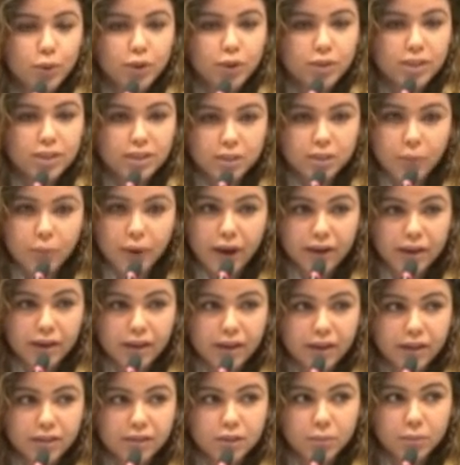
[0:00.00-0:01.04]
aspiring
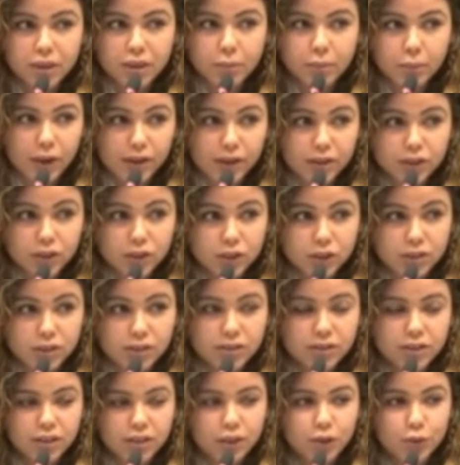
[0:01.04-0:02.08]
to be a politician,
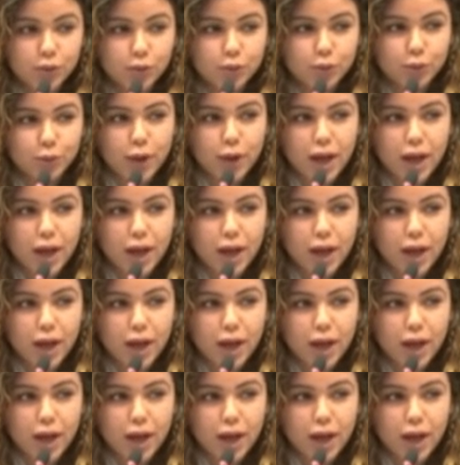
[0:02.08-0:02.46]
who